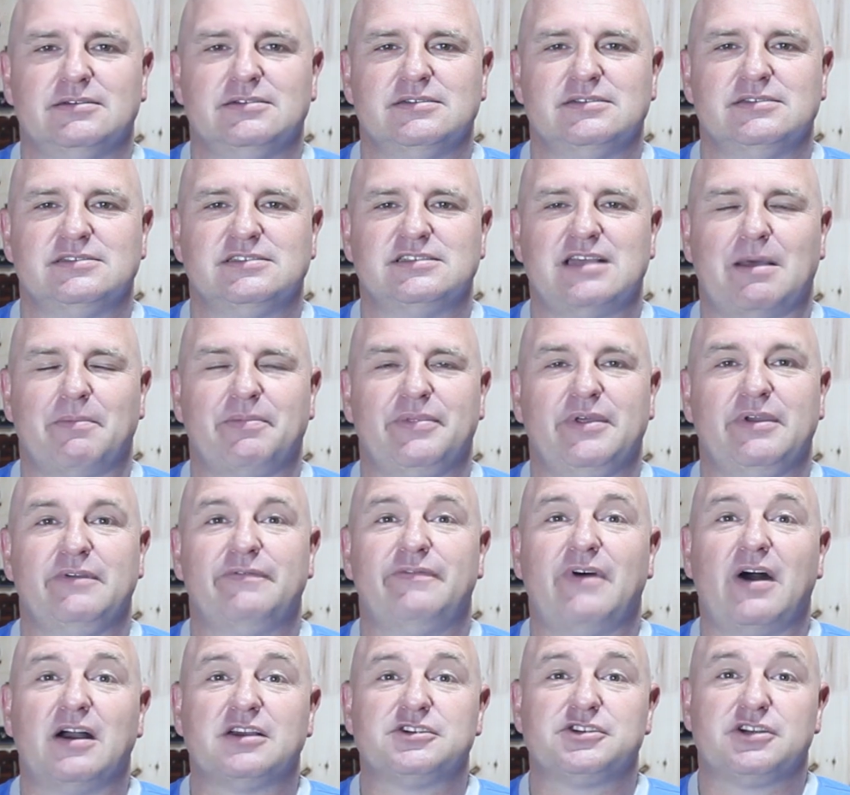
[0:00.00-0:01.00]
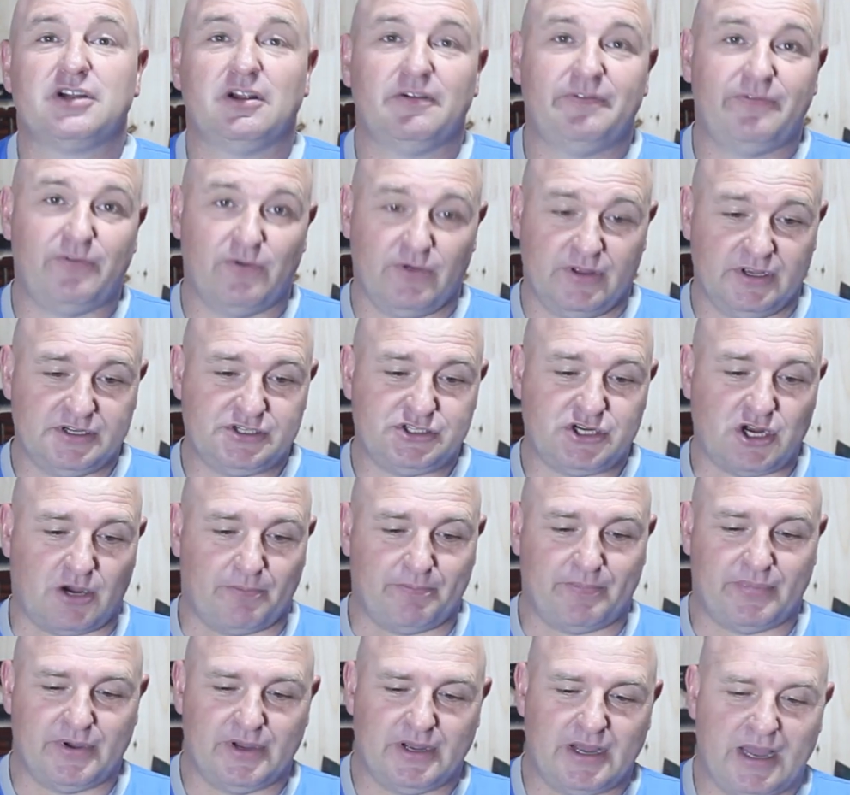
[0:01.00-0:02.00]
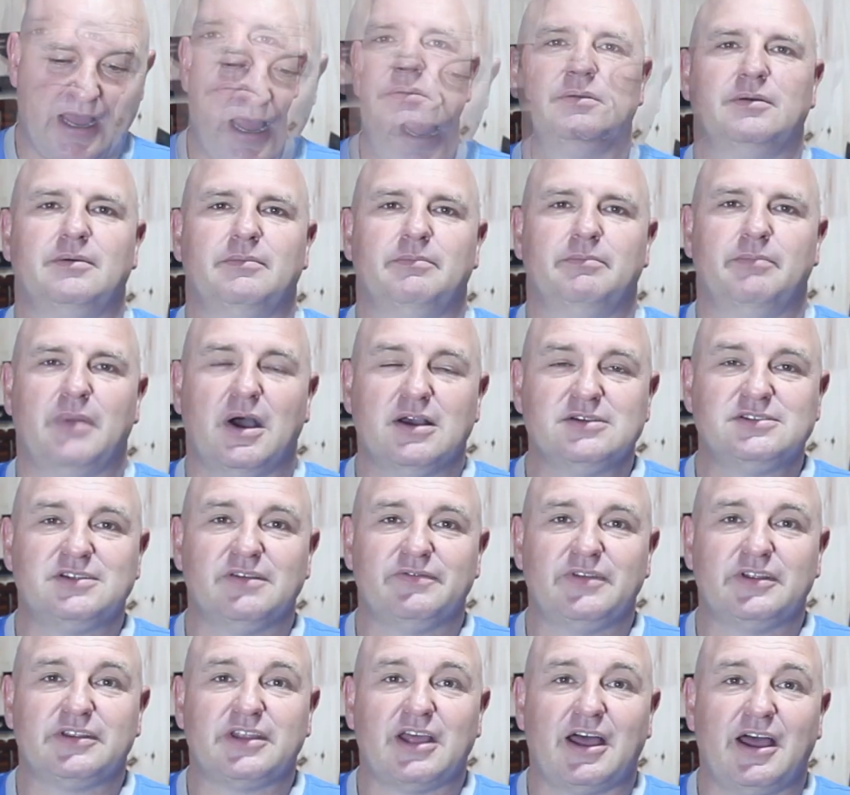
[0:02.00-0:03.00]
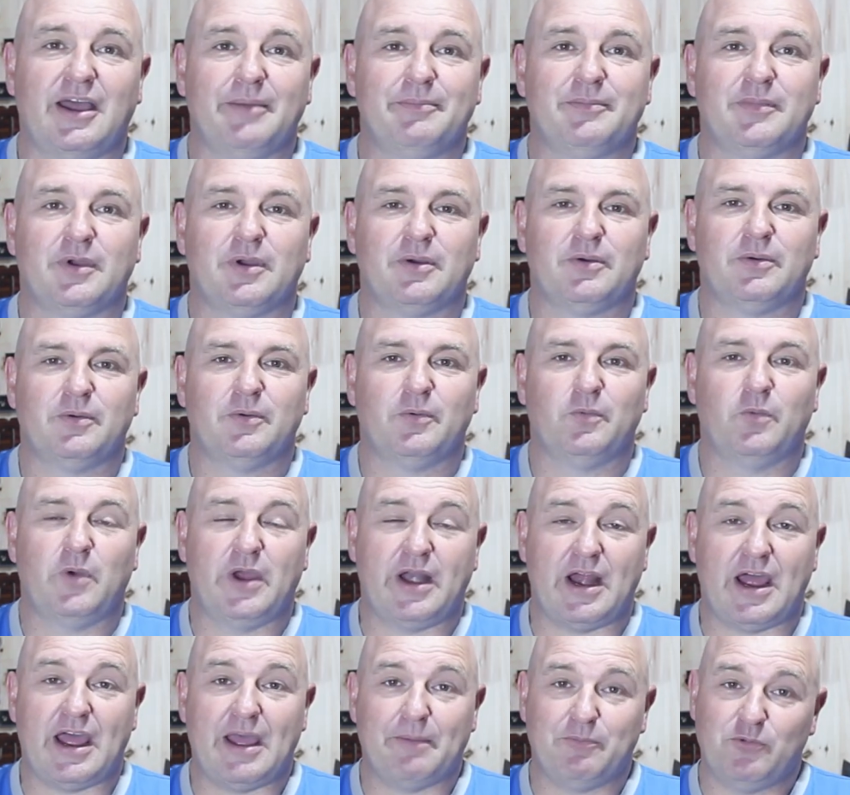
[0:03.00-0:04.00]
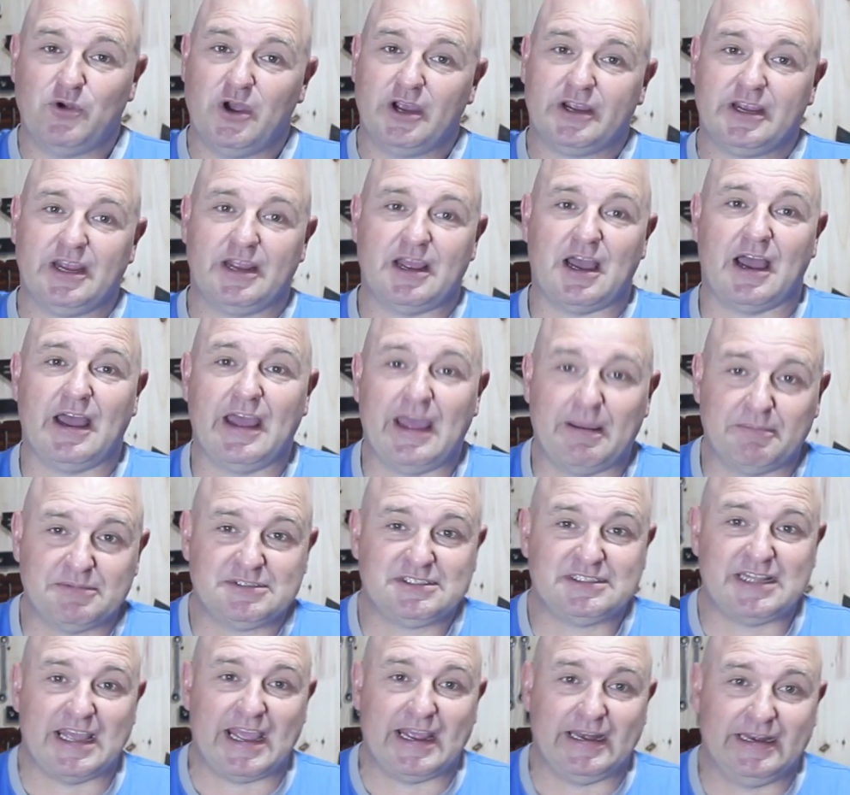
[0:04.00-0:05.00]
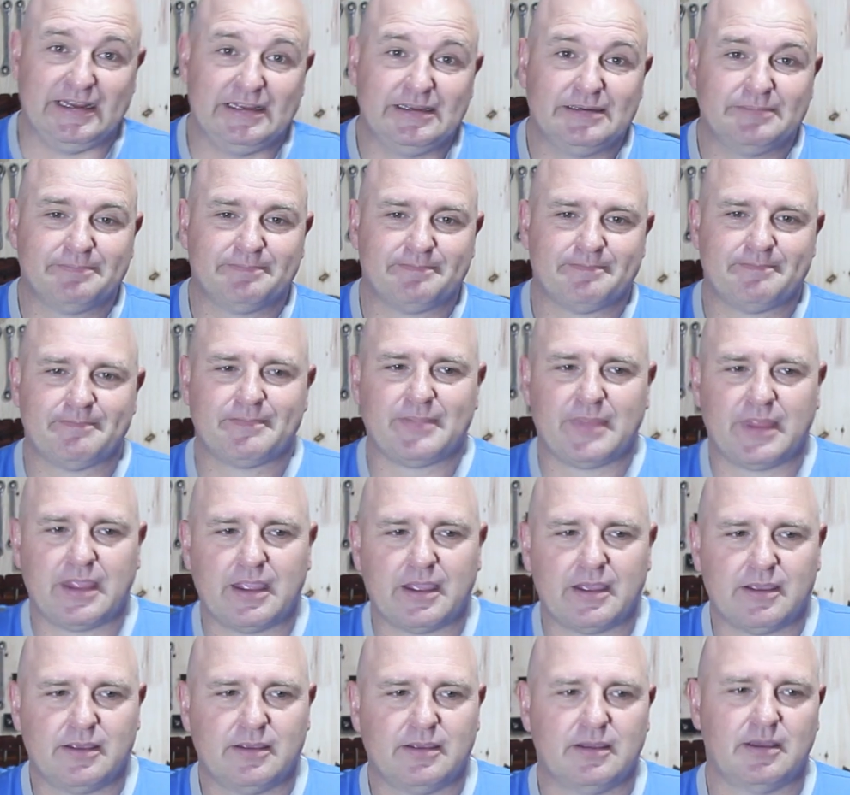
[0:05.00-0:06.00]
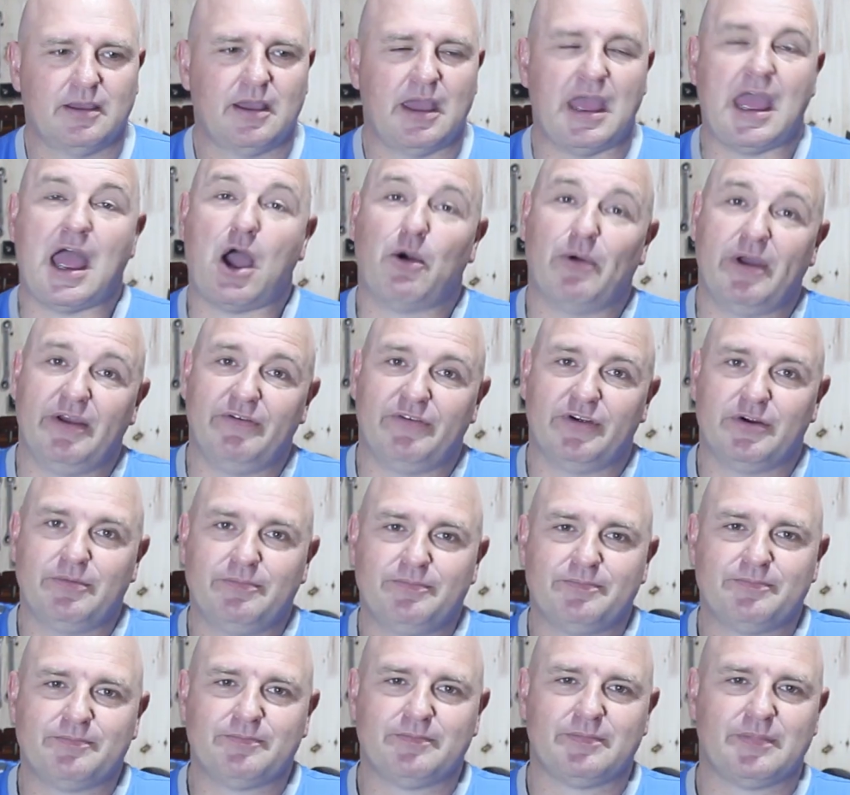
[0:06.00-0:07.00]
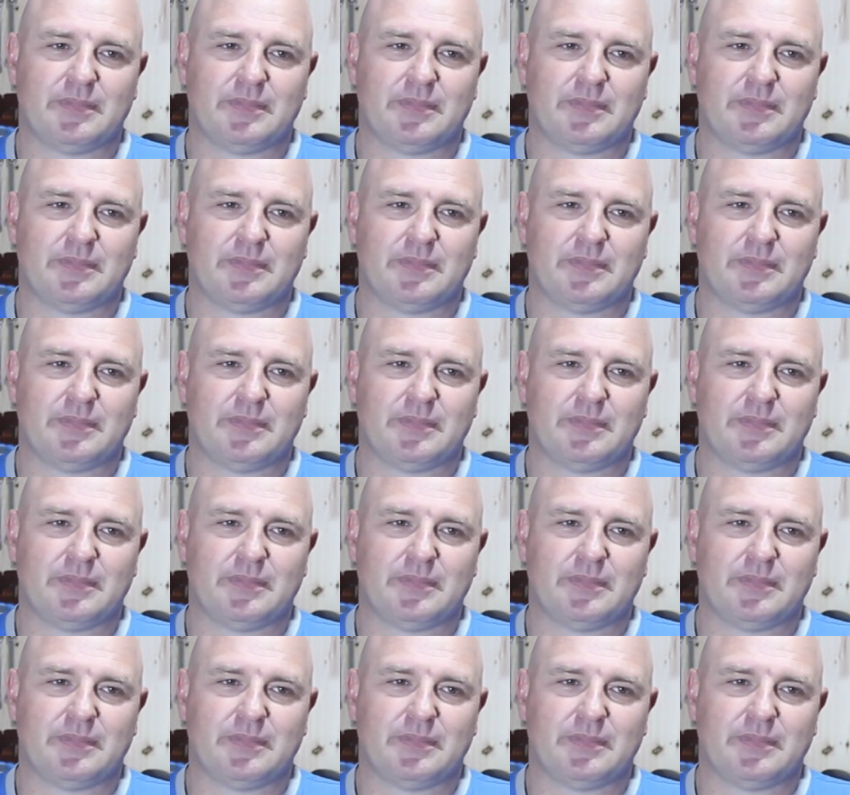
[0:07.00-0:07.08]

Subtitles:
something functional for the shop. Most of the time when I am working, I am standing. However,